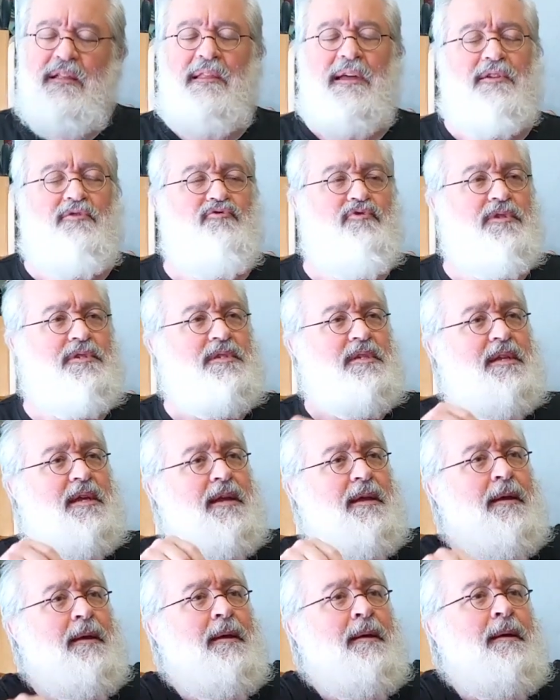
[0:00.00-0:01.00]

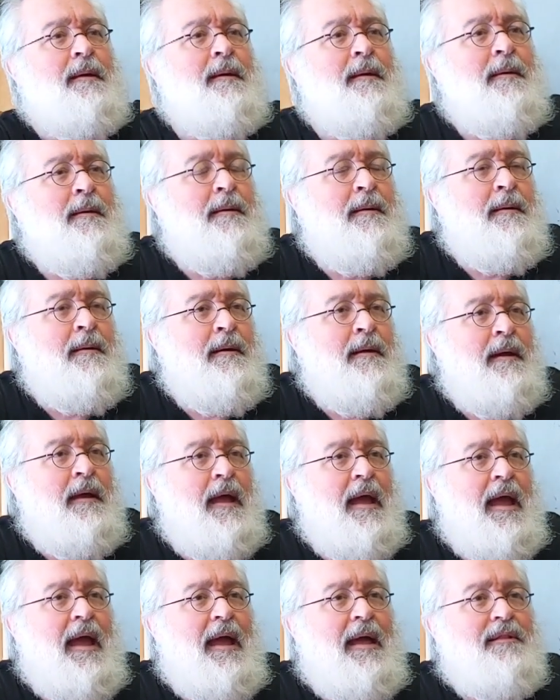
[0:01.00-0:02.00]
electricity.
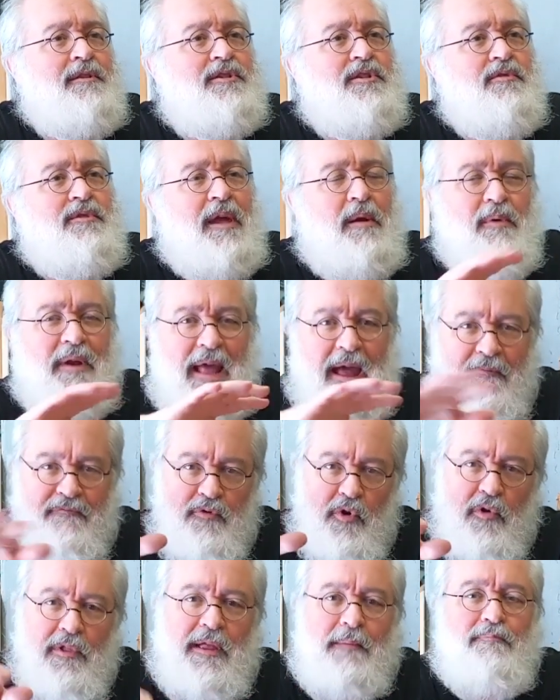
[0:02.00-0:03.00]
And so they would have
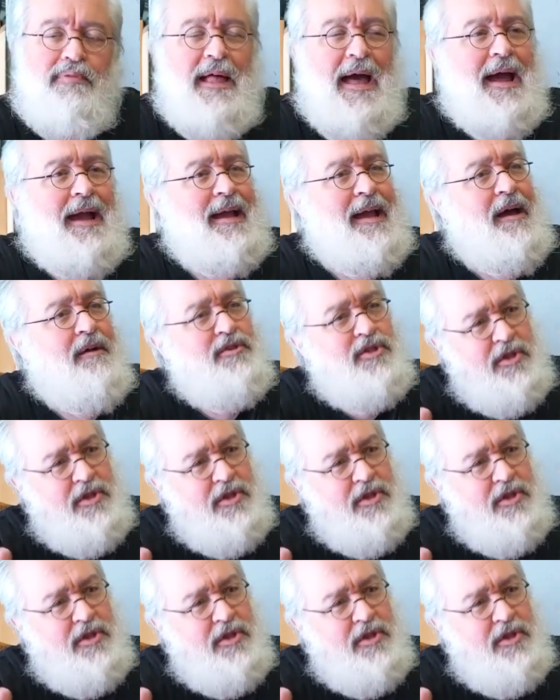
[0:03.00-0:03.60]
rolling blackouts,